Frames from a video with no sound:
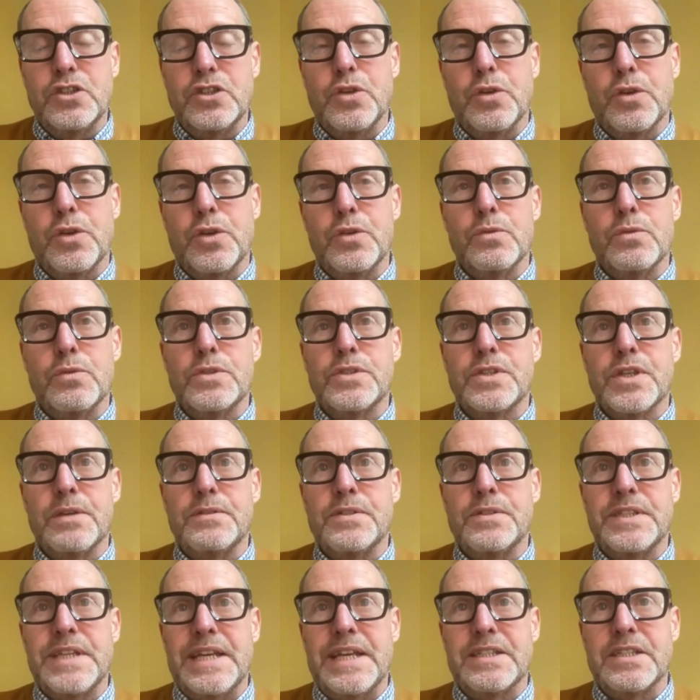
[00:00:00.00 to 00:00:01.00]
you can also
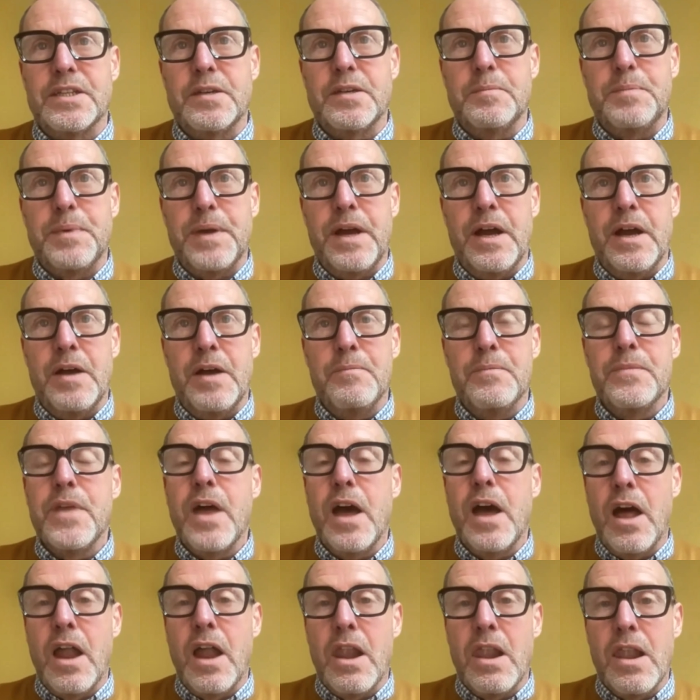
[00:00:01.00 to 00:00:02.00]
set up
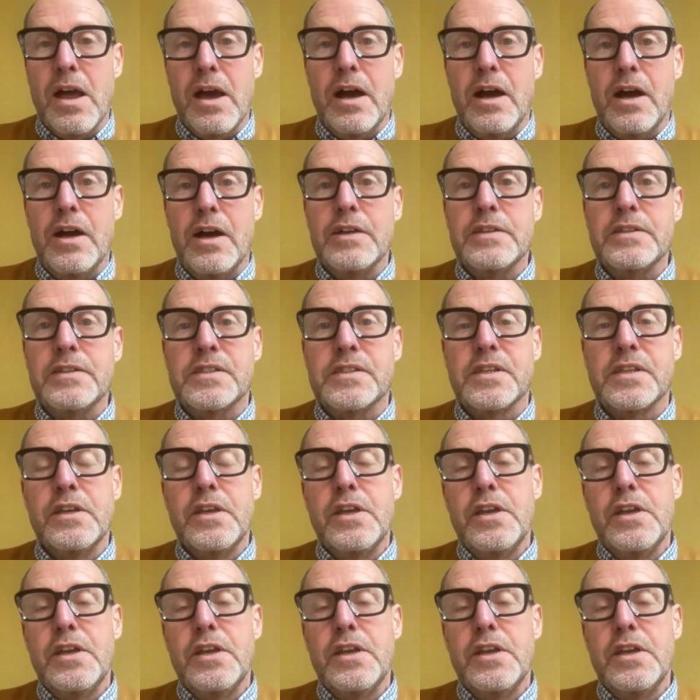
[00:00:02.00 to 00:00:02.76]
alerts.